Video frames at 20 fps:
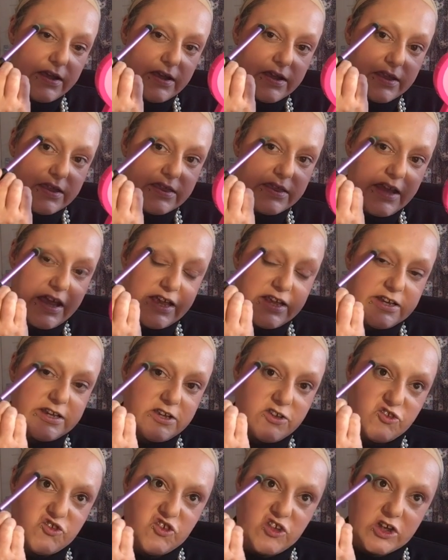
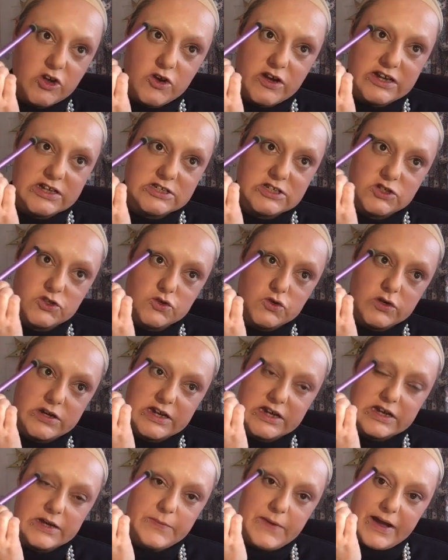Then she got into
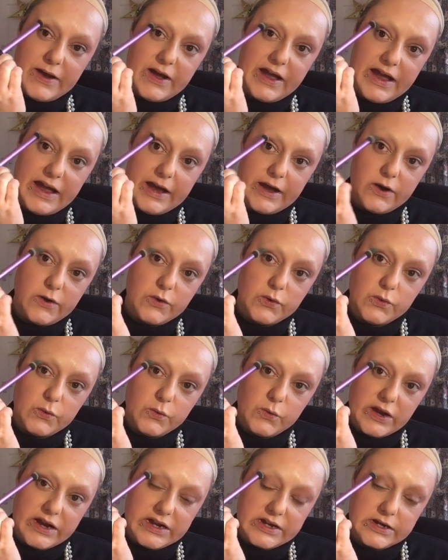talking about how
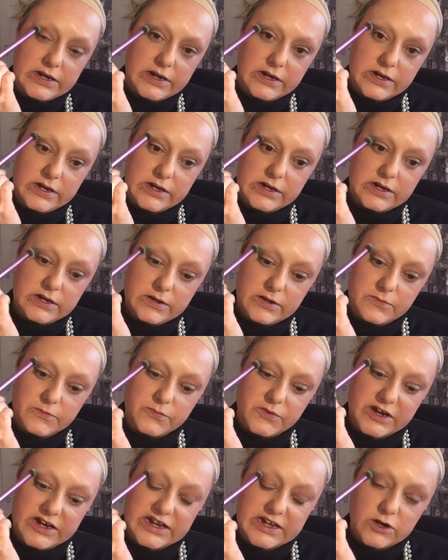when
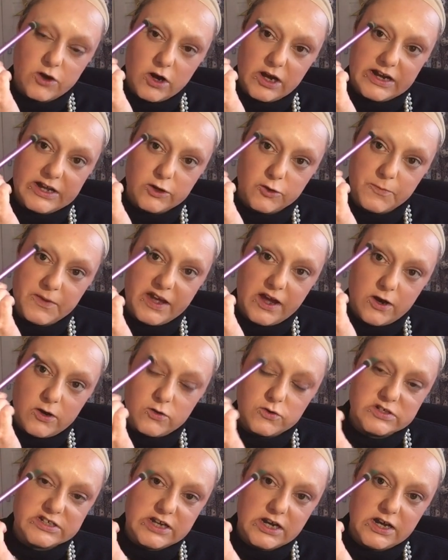Brittany got a little bit
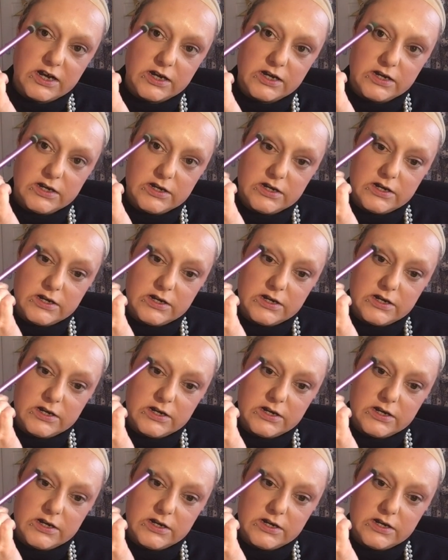older,